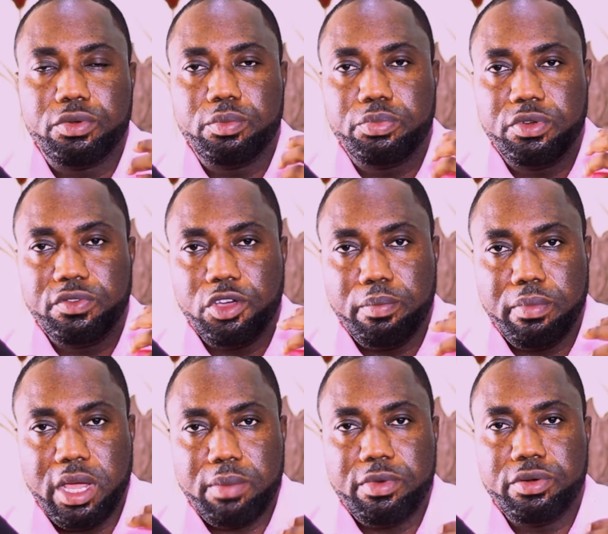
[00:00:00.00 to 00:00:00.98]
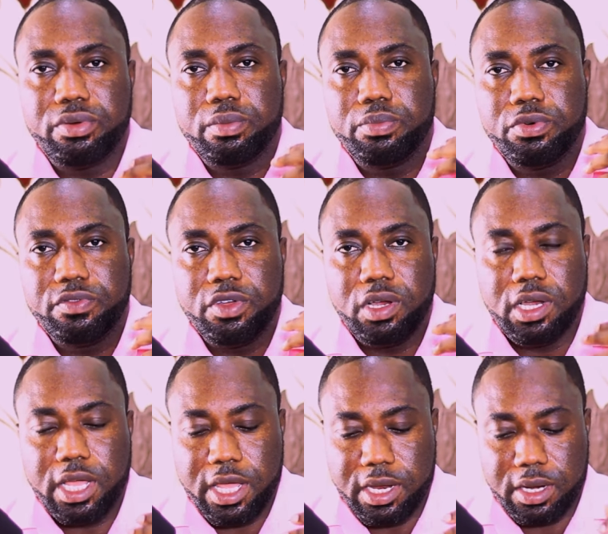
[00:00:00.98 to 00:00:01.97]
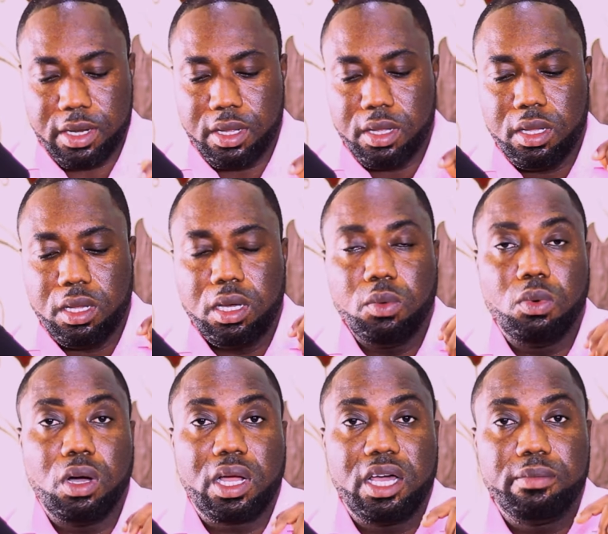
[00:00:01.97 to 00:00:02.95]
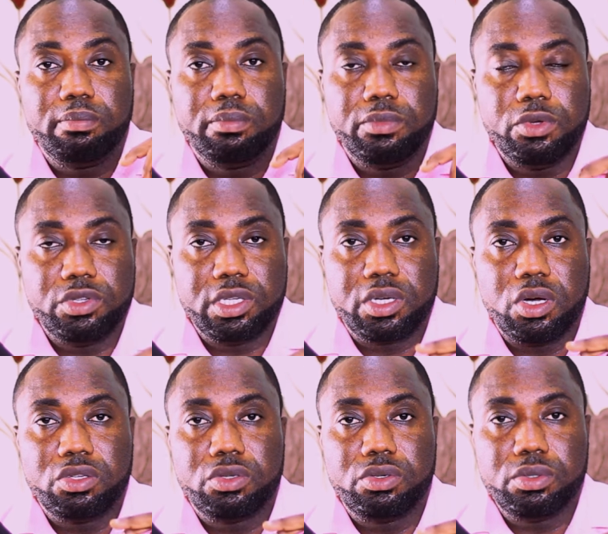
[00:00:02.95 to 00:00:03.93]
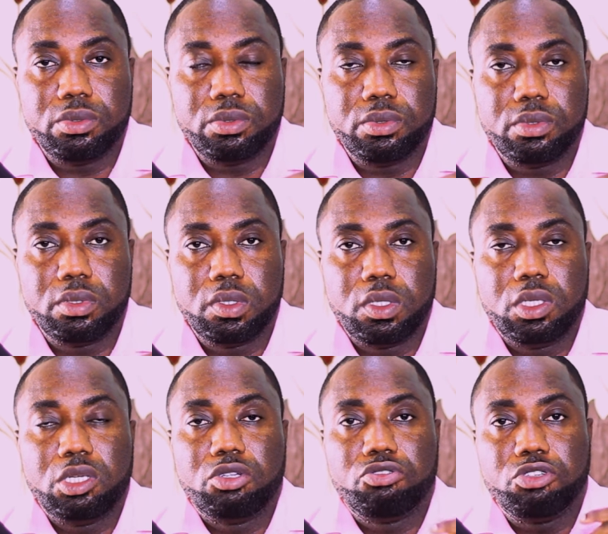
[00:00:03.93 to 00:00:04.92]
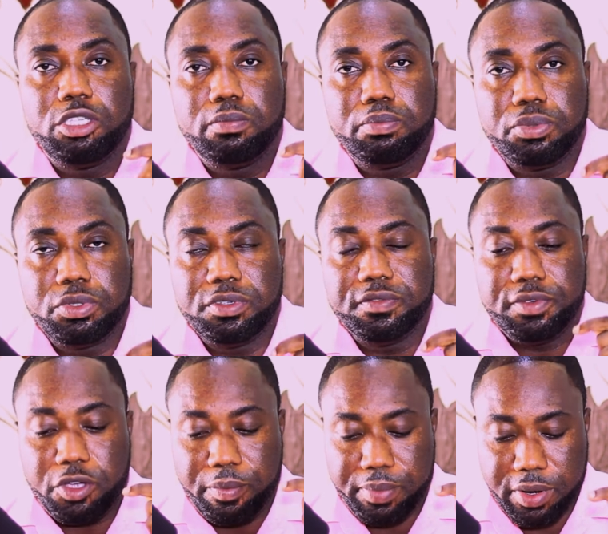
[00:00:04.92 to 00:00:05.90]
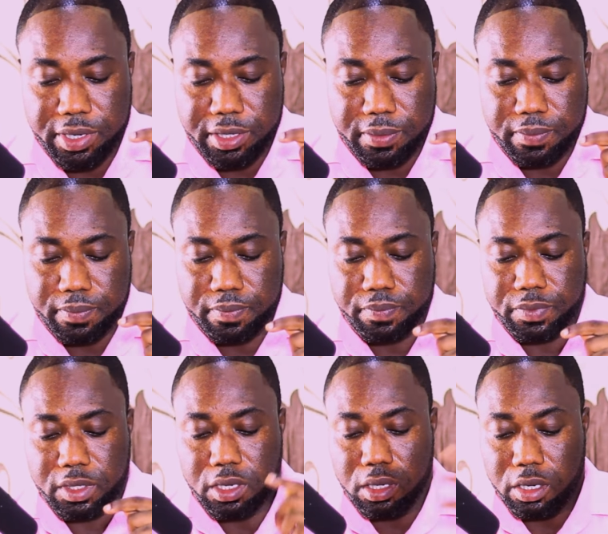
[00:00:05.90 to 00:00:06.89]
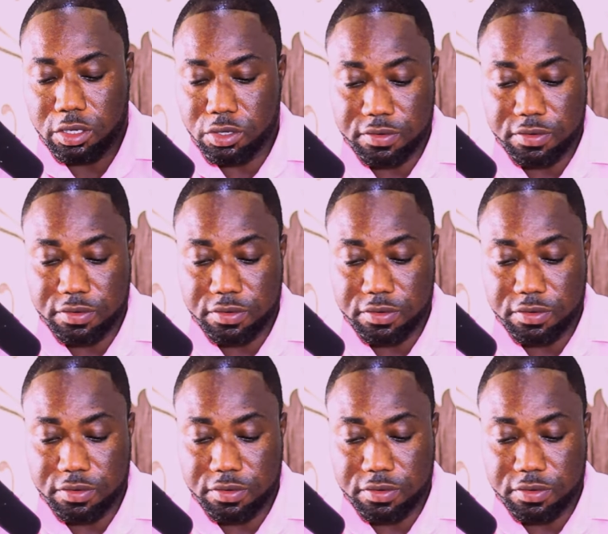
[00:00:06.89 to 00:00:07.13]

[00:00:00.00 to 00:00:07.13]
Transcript: to improve your memory, to improve your learning? And what can music also do to improve your body? Lots